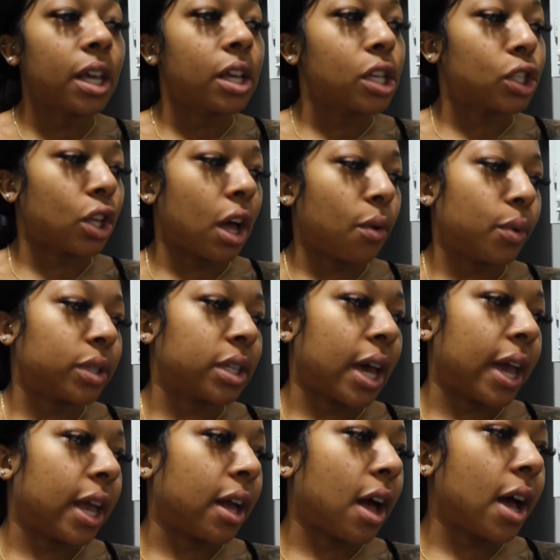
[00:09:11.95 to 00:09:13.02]
So I was
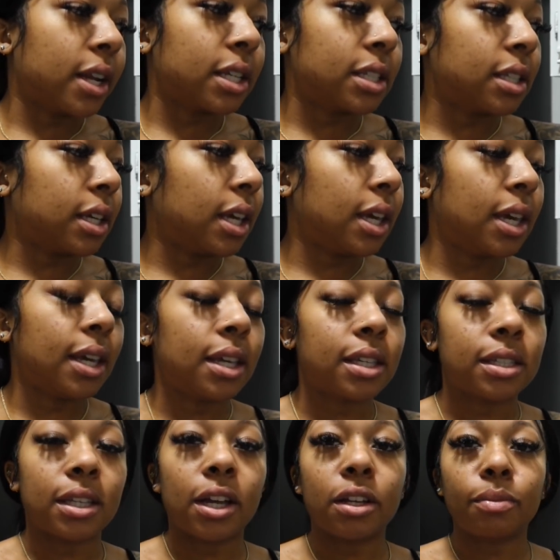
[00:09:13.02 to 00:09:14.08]
like, honestly, he
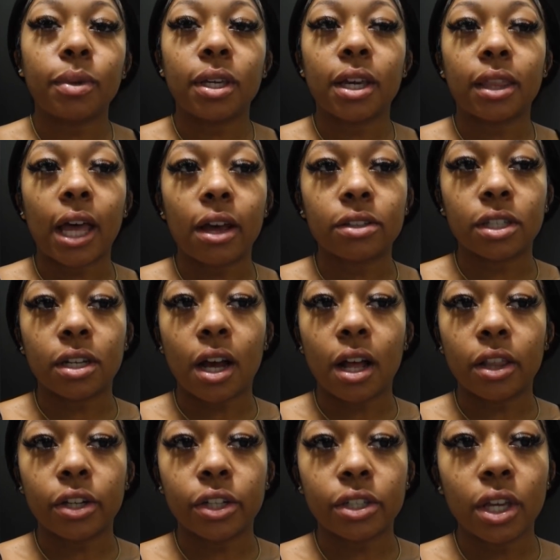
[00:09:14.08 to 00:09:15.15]
Zelled me a thousand
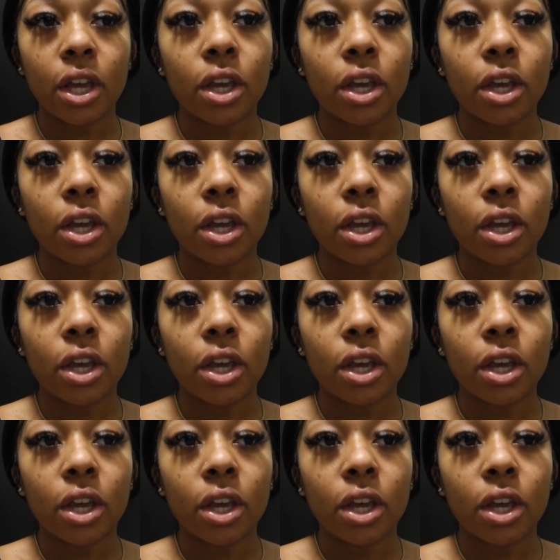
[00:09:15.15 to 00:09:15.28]
dollars.